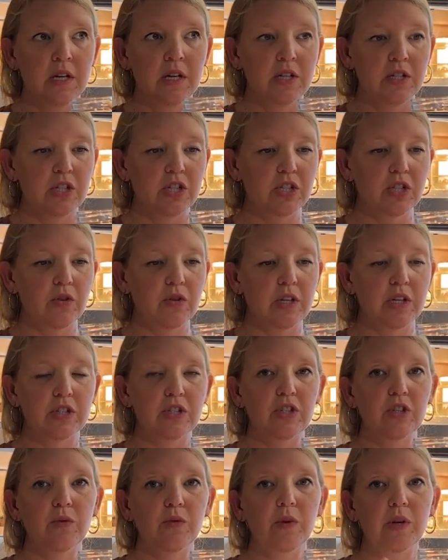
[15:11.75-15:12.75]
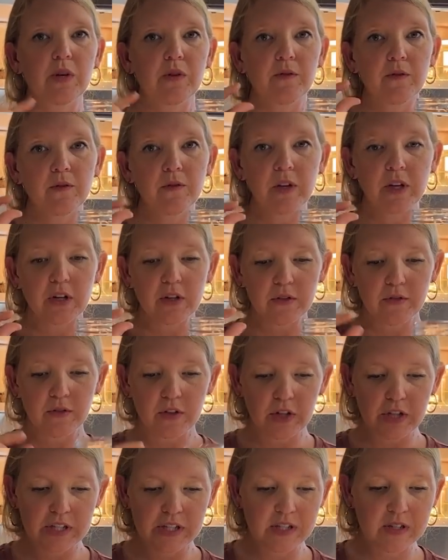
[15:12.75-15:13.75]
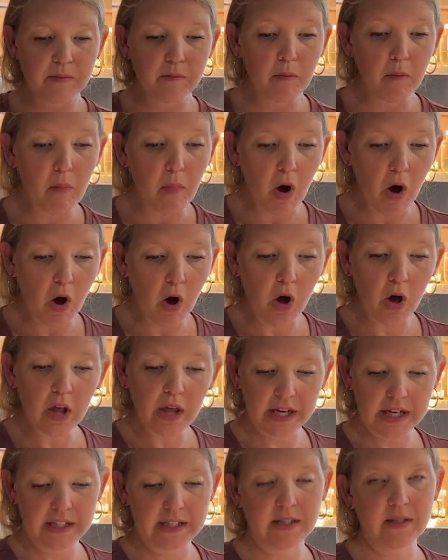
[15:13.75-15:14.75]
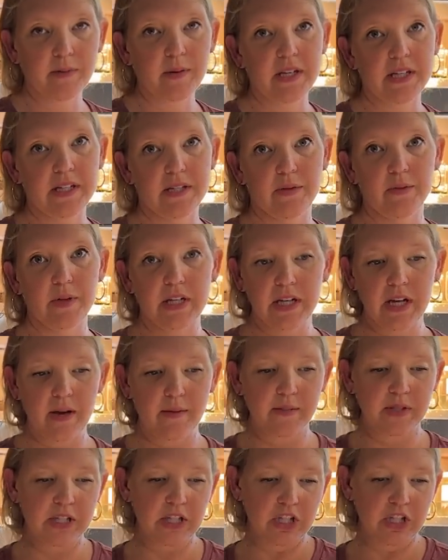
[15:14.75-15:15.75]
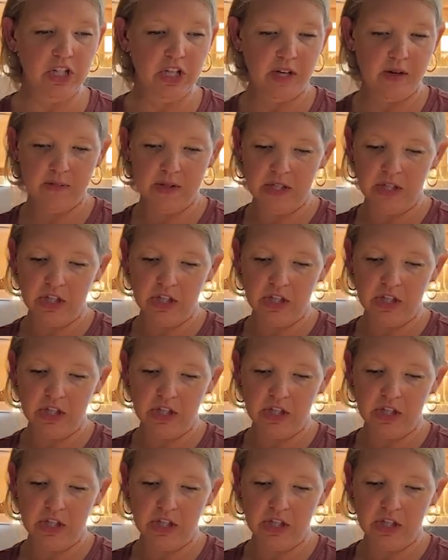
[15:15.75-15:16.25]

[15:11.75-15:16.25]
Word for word: Just go there. So you want a very, very small head space when it comes to jams and